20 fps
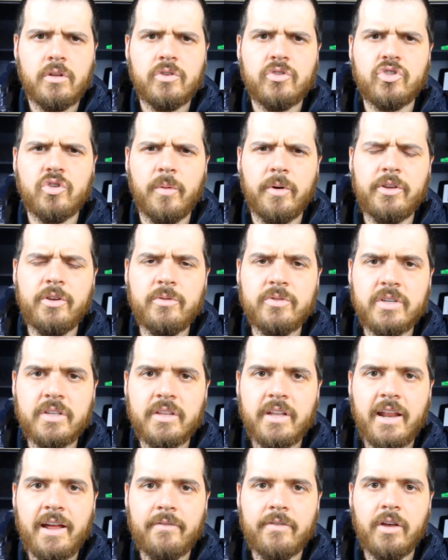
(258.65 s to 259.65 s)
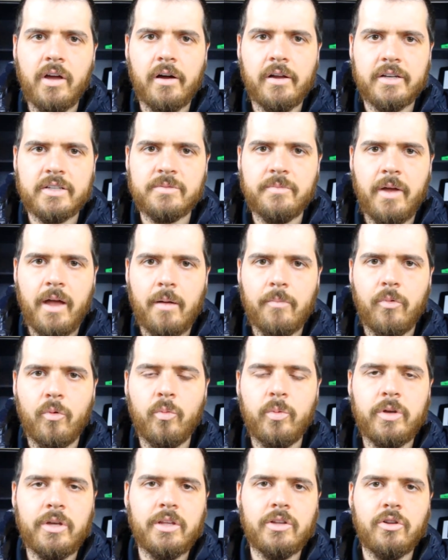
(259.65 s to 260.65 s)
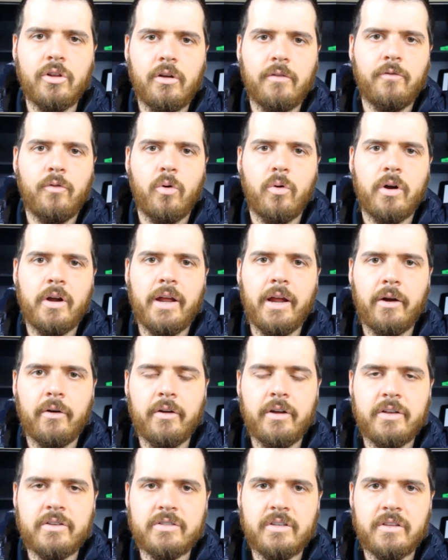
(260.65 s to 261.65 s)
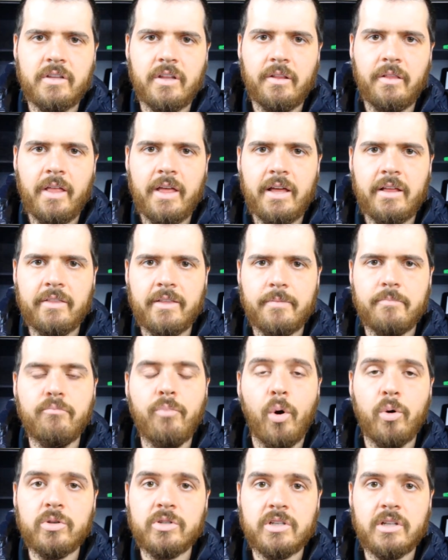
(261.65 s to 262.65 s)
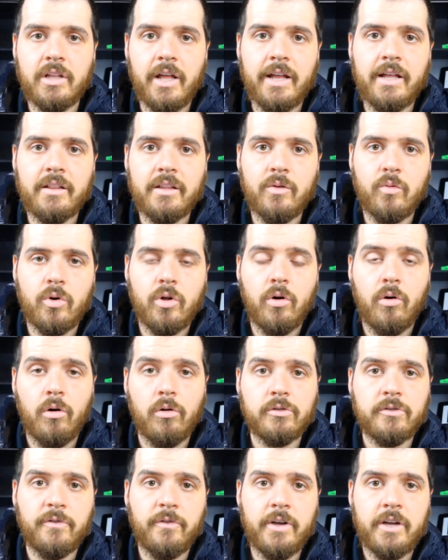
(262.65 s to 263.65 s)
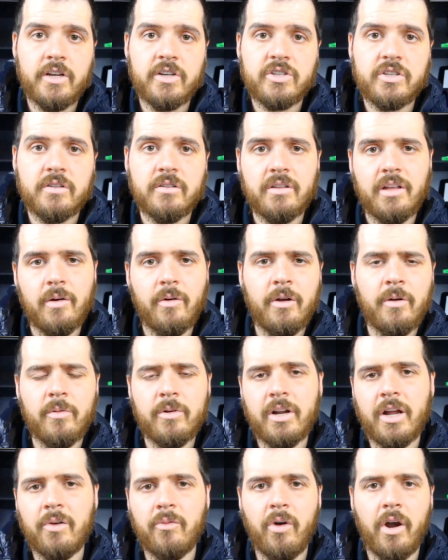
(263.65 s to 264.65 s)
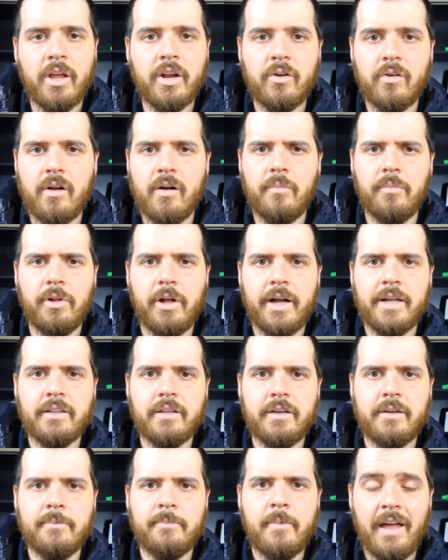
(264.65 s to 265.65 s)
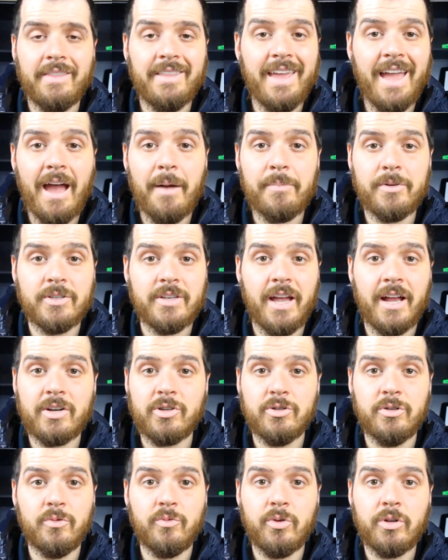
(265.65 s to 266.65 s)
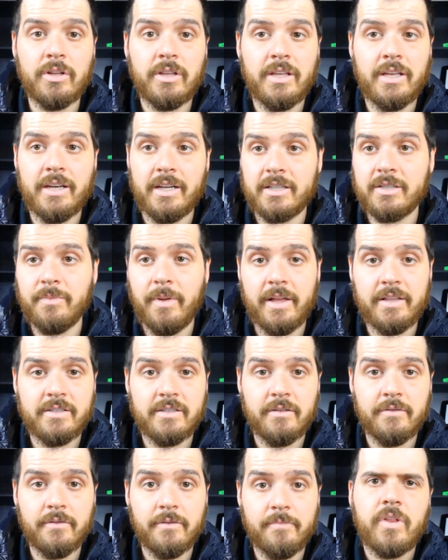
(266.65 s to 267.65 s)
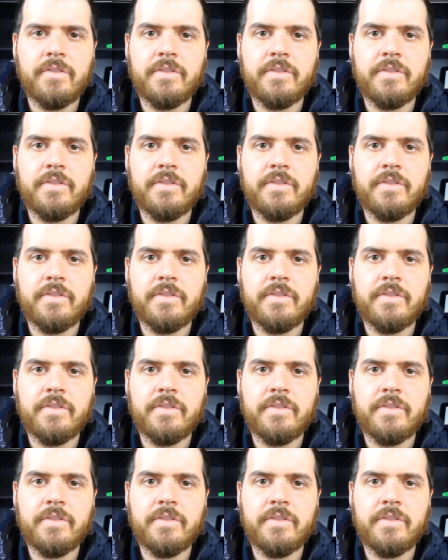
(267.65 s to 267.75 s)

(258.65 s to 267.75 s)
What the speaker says: So by using the Navionics map, we can look for areas in the lake that most likely will hold fish. That way we're not running around blindly. And the app is actually really inexpensive.